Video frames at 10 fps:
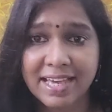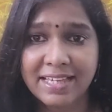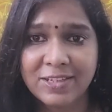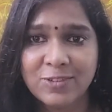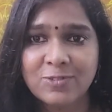
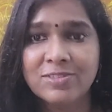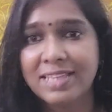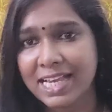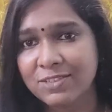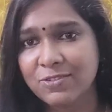Thank you.
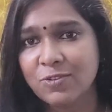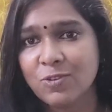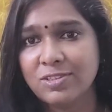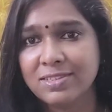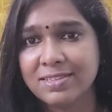Thanks for
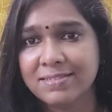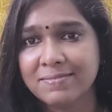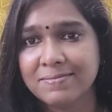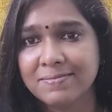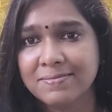
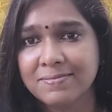watching.